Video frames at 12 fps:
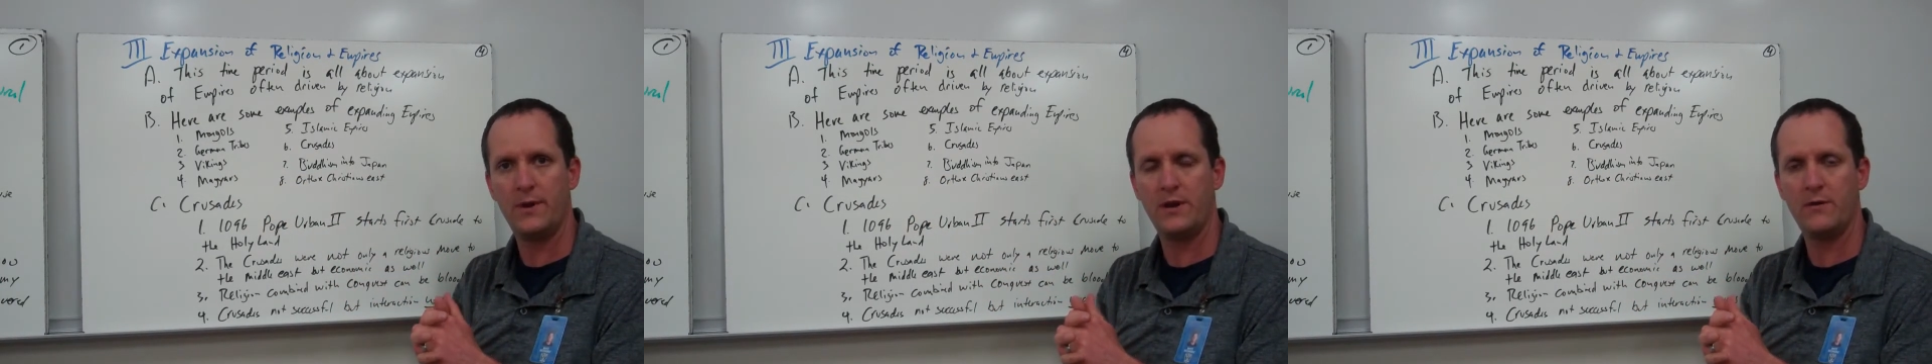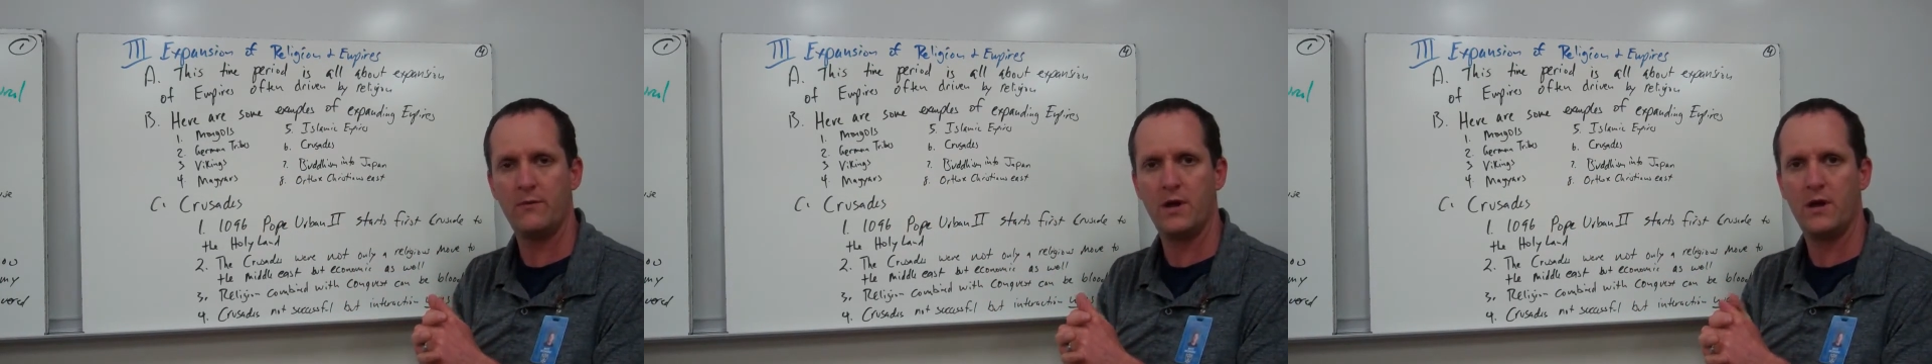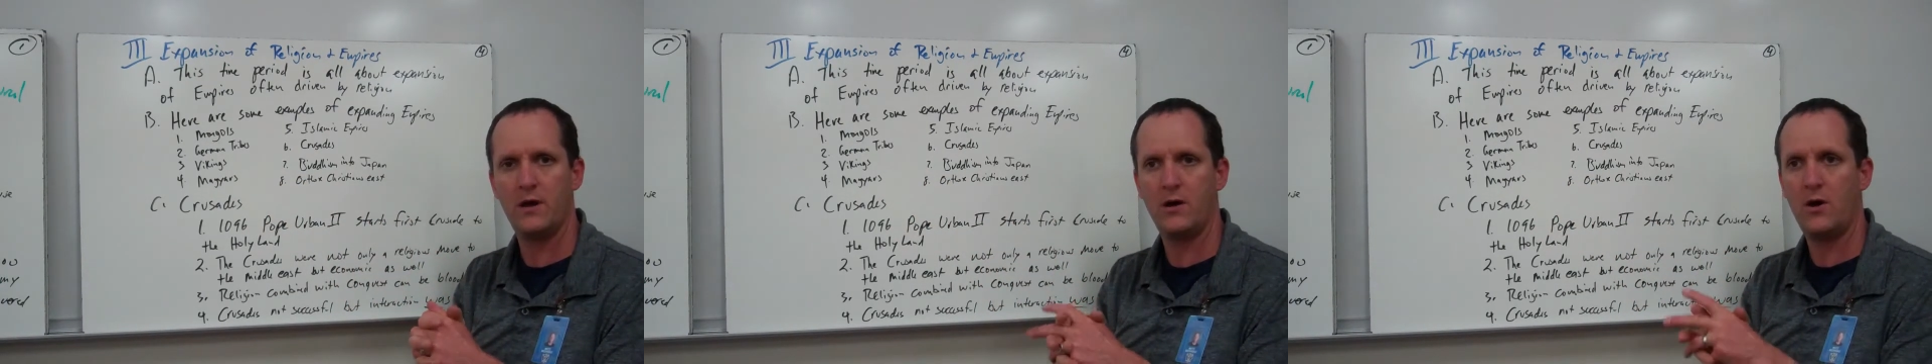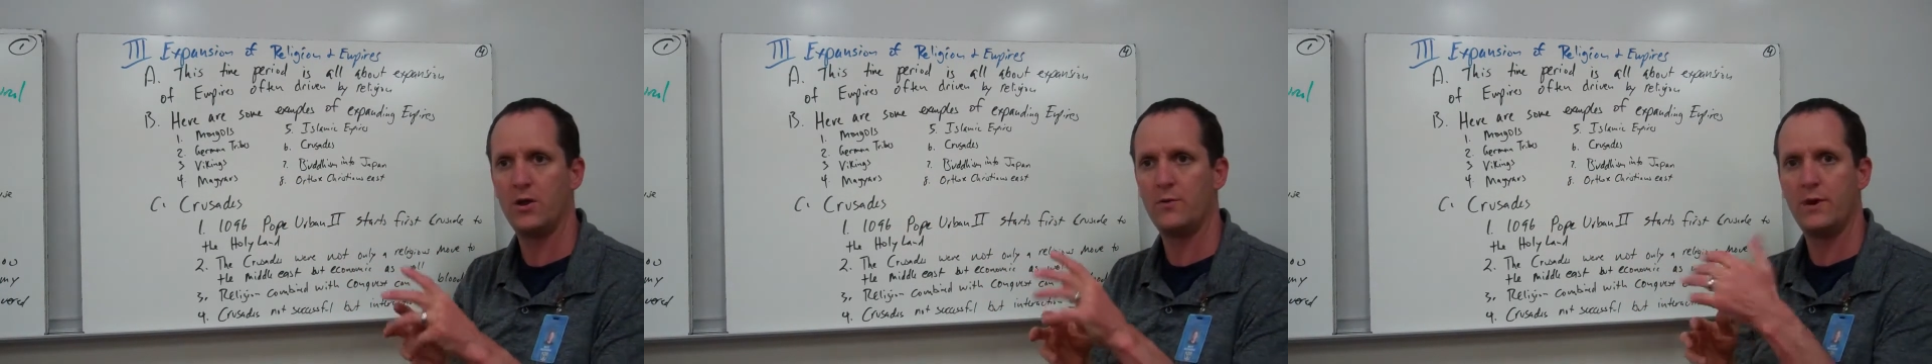and
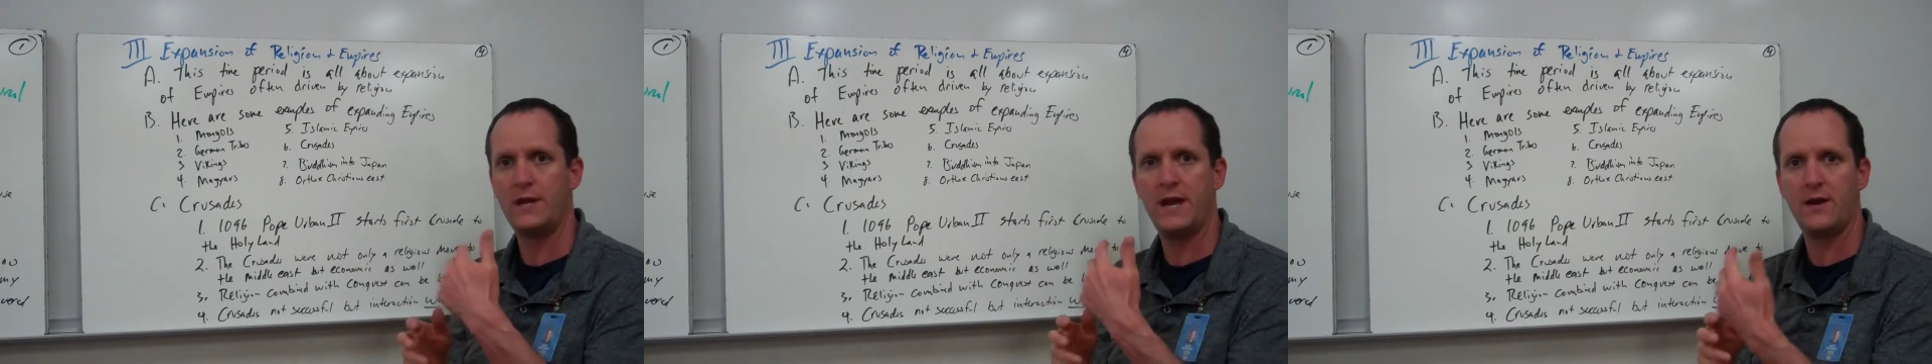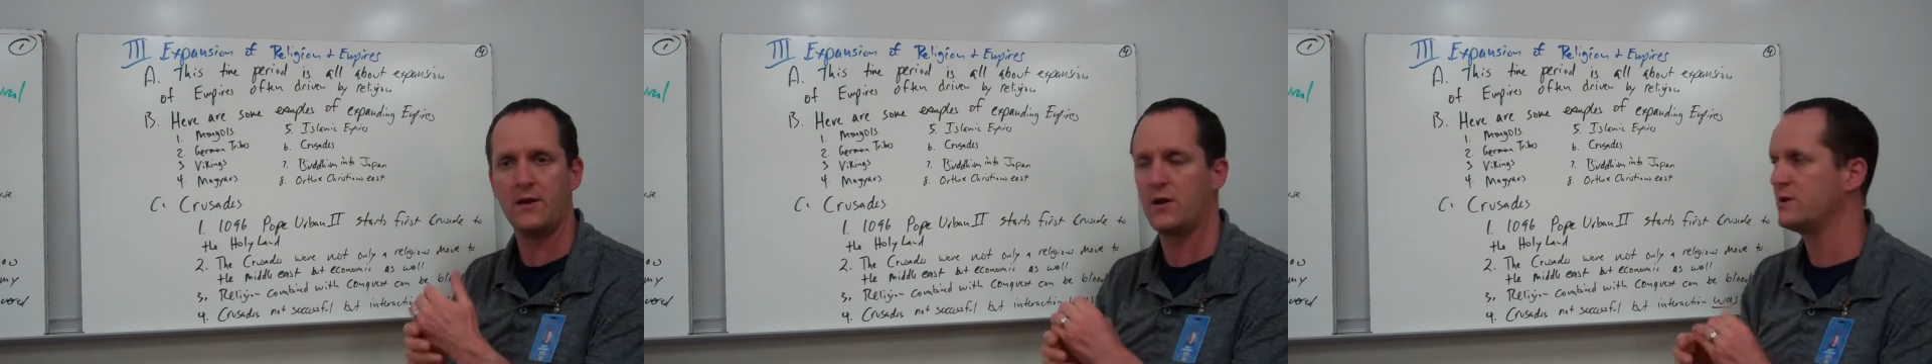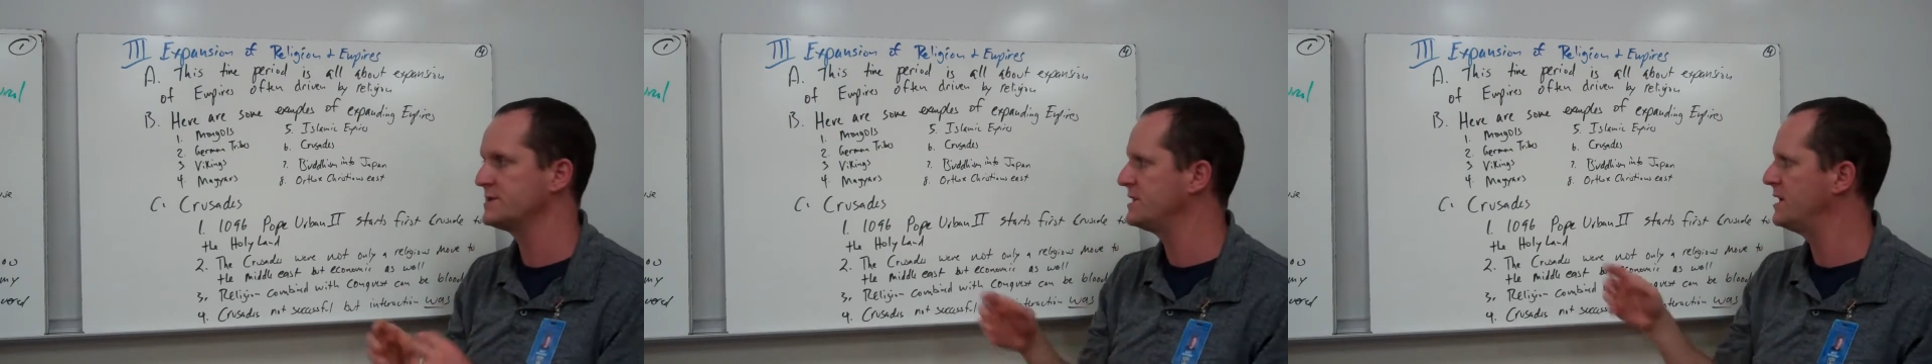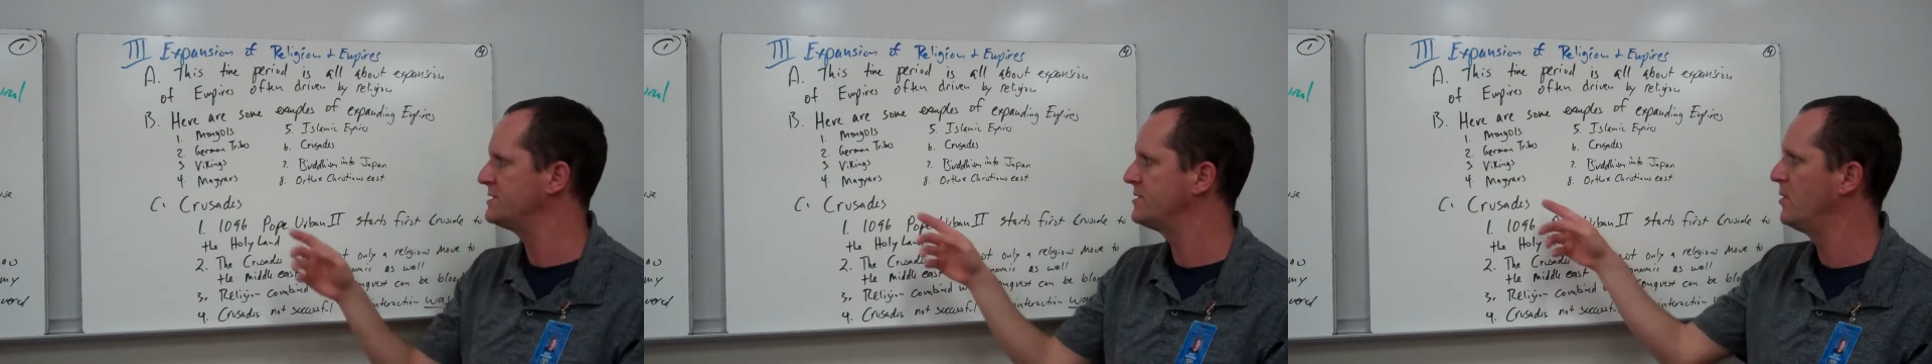all the way down to
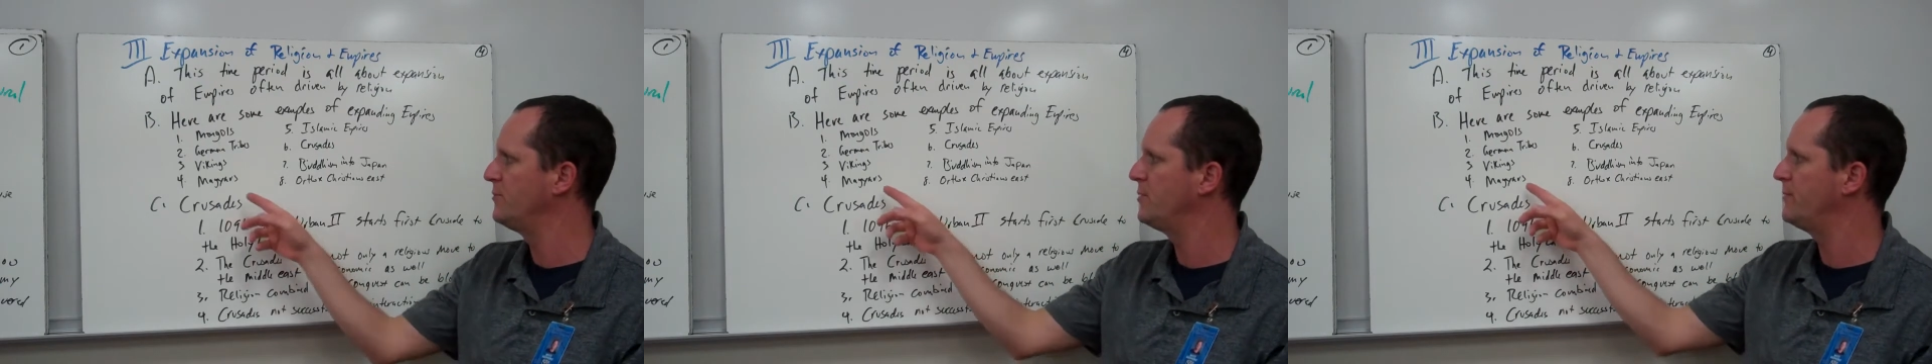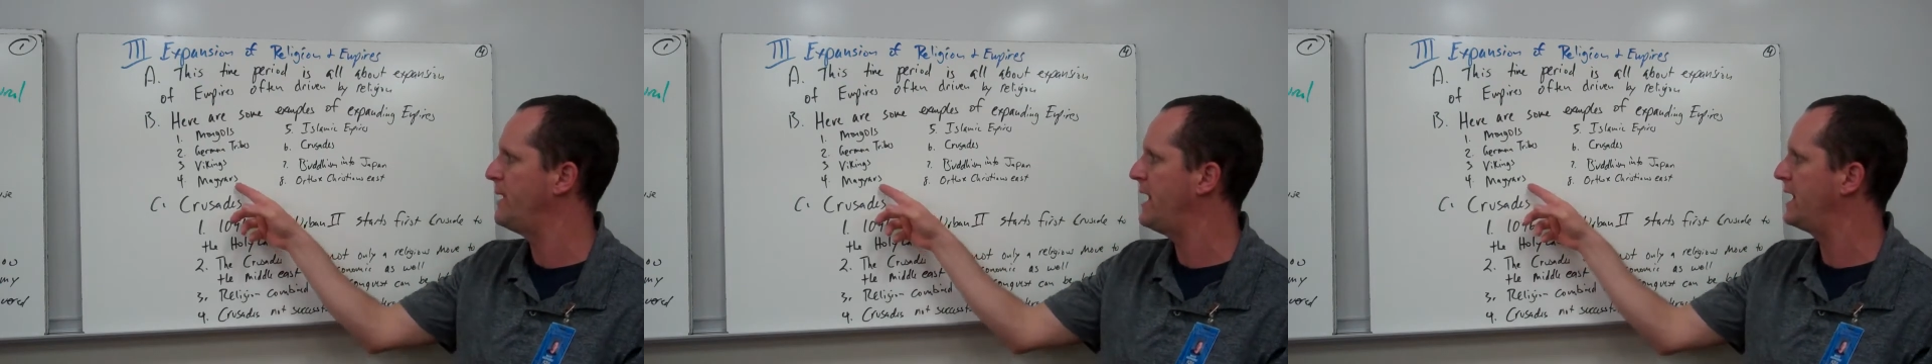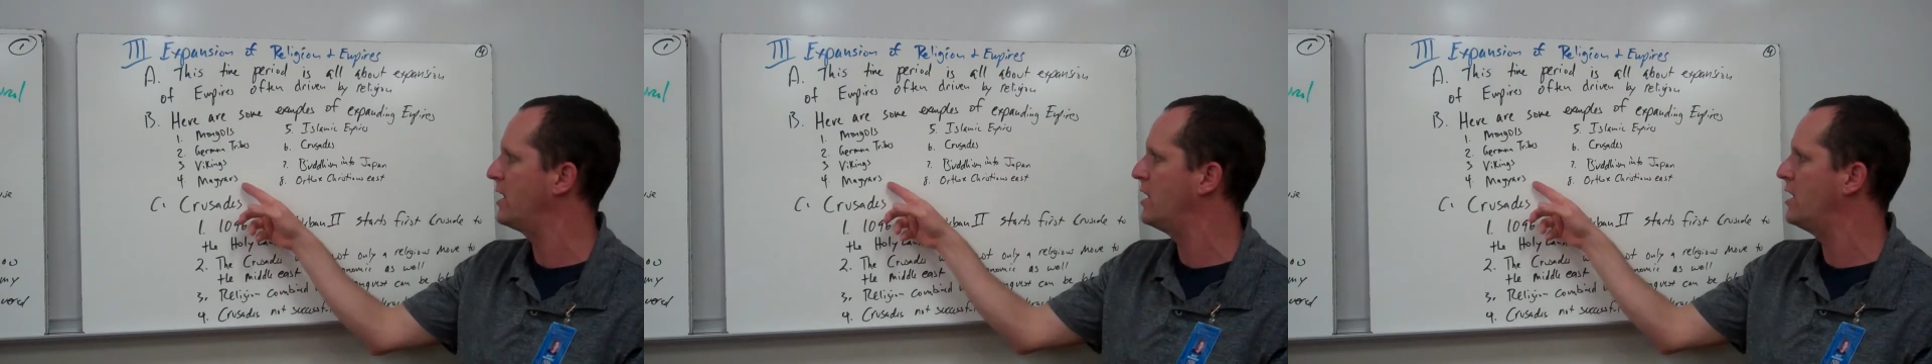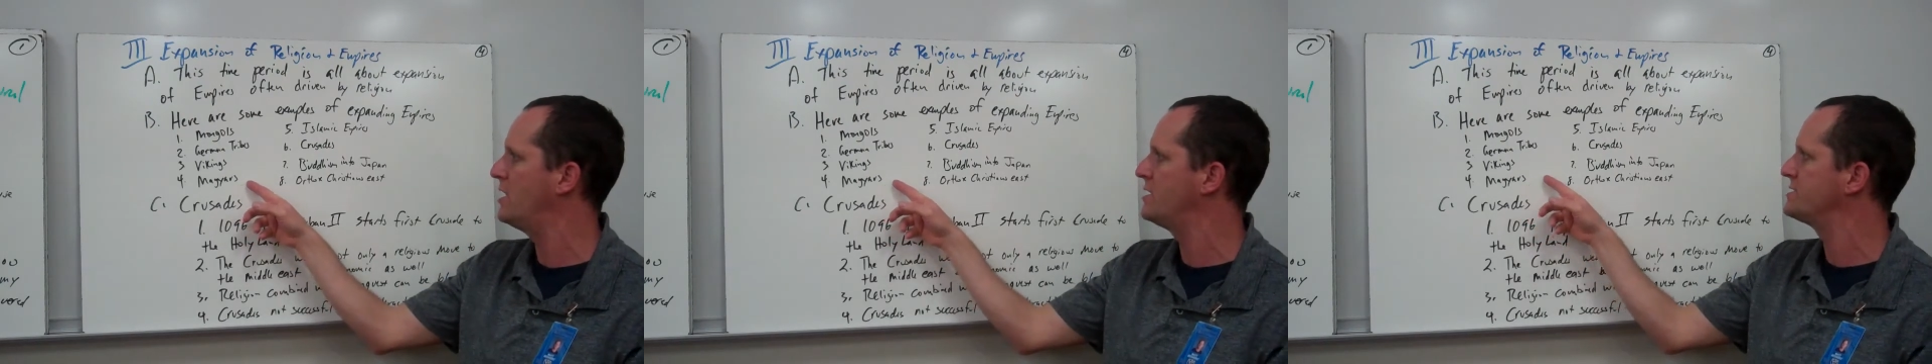Constantinople, the
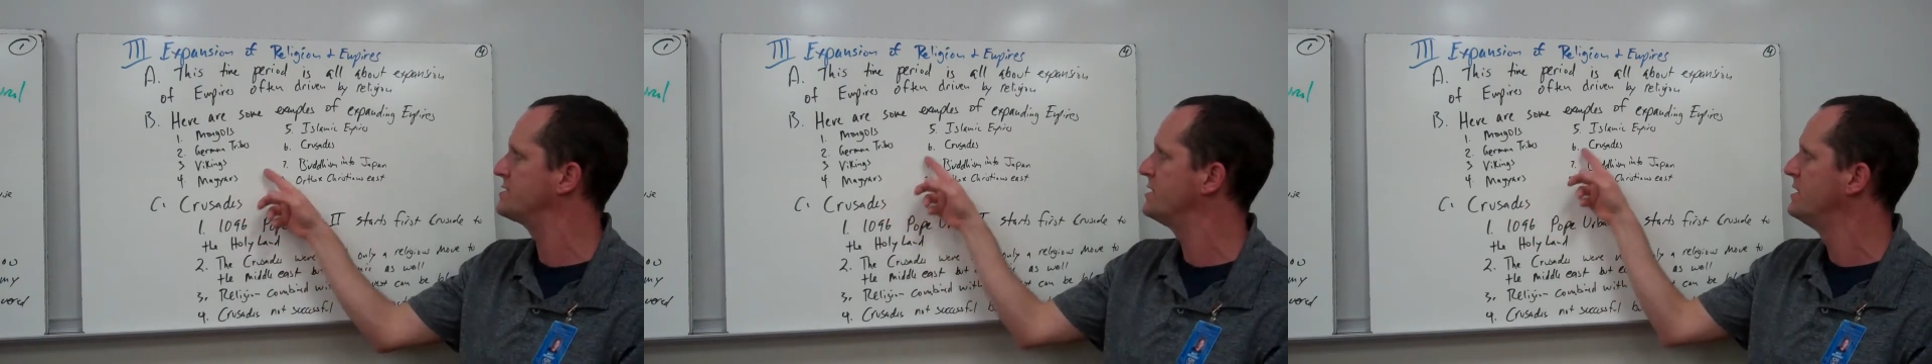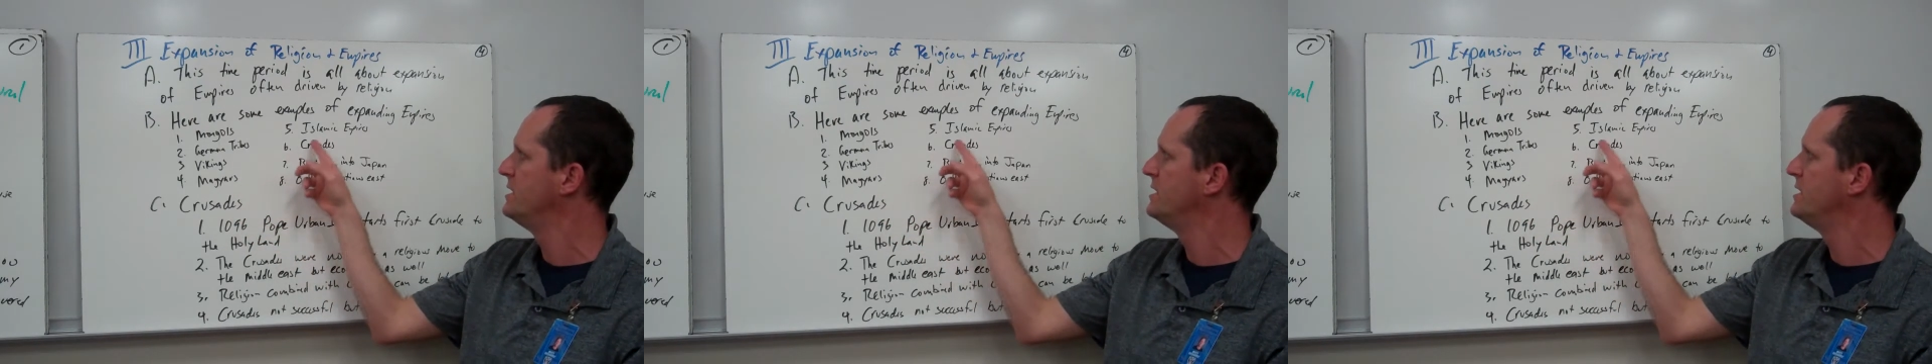Magyars.